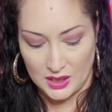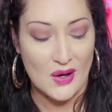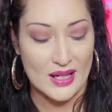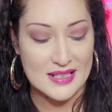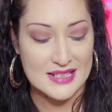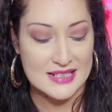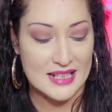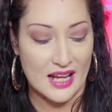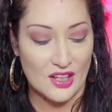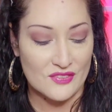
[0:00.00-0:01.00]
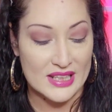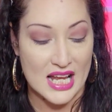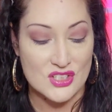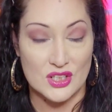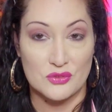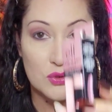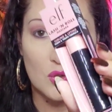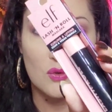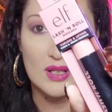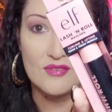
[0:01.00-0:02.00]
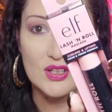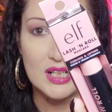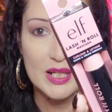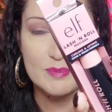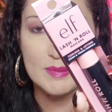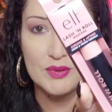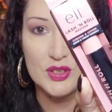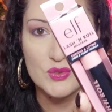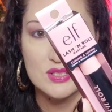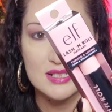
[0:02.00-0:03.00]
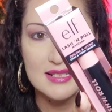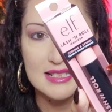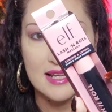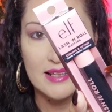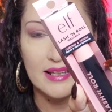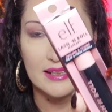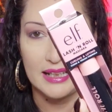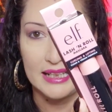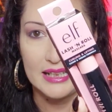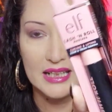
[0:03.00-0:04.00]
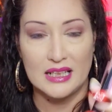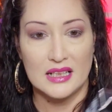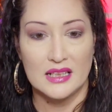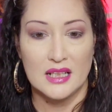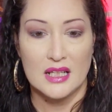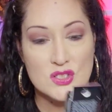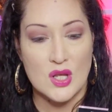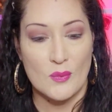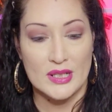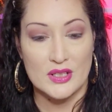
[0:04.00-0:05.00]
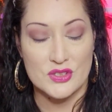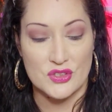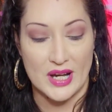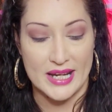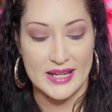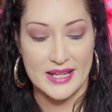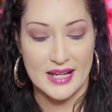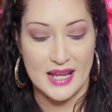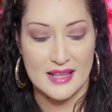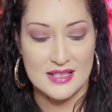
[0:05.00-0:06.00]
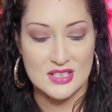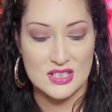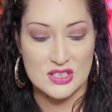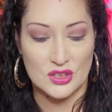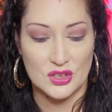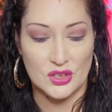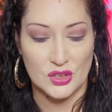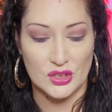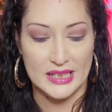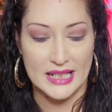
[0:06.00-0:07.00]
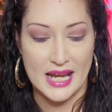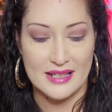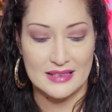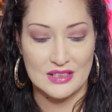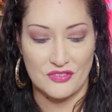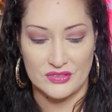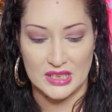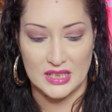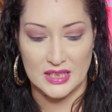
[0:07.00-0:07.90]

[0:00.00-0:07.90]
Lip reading: Okay, this is the e.l.f. Lash and Roll. I've heard a lot of people use it and say that they like it. So I wanted to try it, and this is the curling and lifting